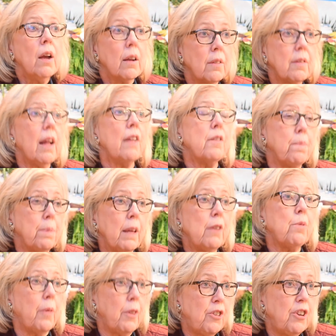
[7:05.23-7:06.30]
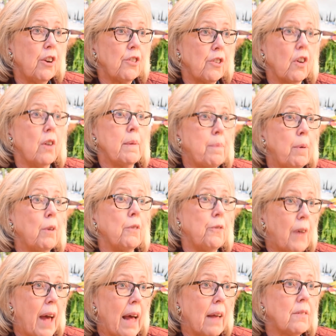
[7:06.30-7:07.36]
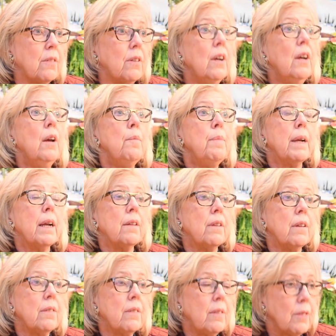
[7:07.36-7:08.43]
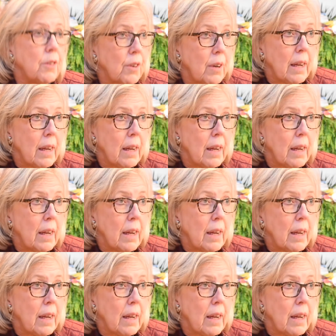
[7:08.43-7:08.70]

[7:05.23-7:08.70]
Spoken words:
because that's a place where the chairs are going to be pulled fast, because it's